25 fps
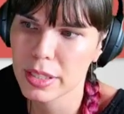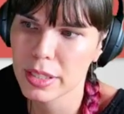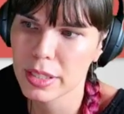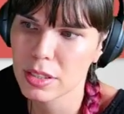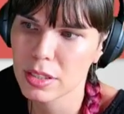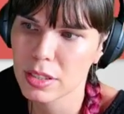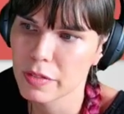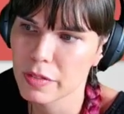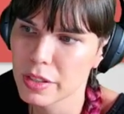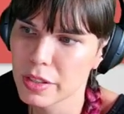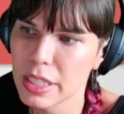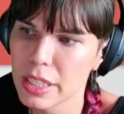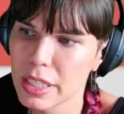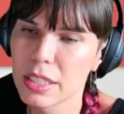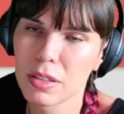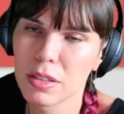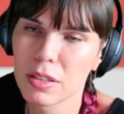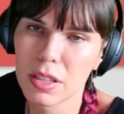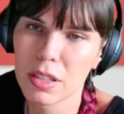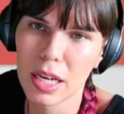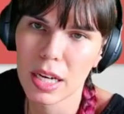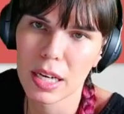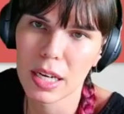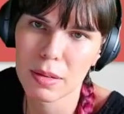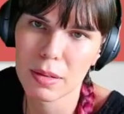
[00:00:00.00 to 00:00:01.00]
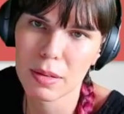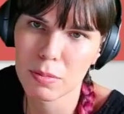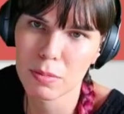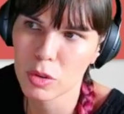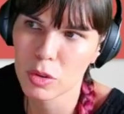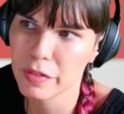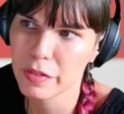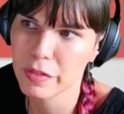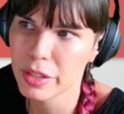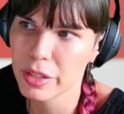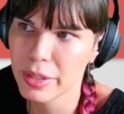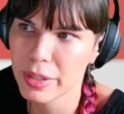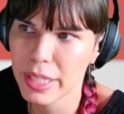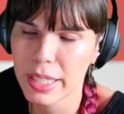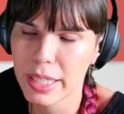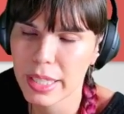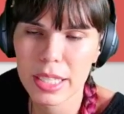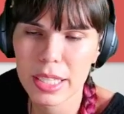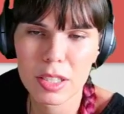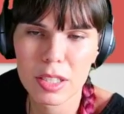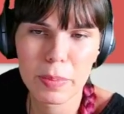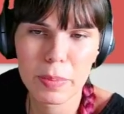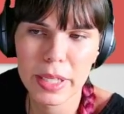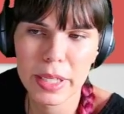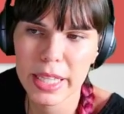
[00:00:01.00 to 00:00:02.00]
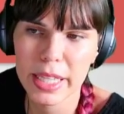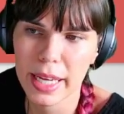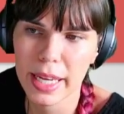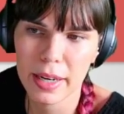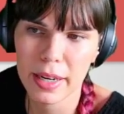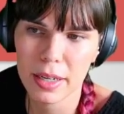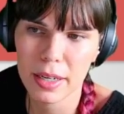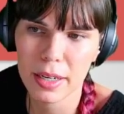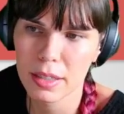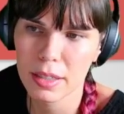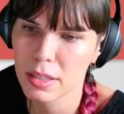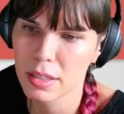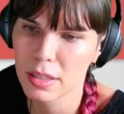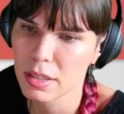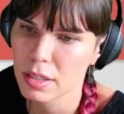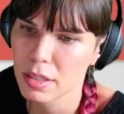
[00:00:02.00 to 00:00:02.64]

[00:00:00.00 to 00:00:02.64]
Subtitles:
so if you need to review it, it'll be there.